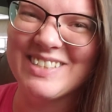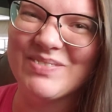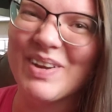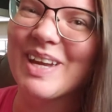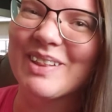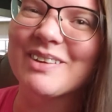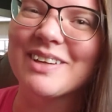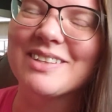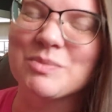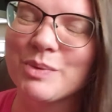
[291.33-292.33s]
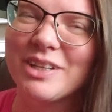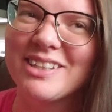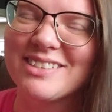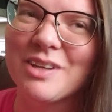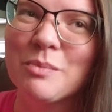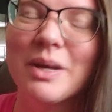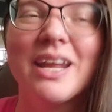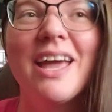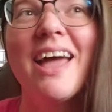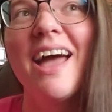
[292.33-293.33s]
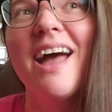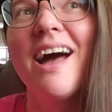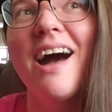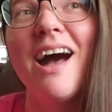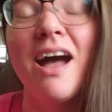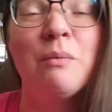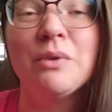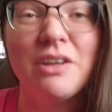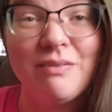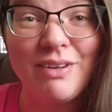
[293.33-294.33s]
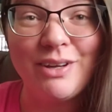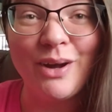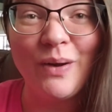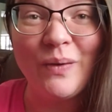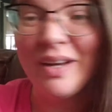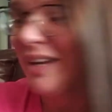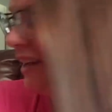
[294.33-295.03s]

to make it look as pretty as some, but I'm going to give it a go.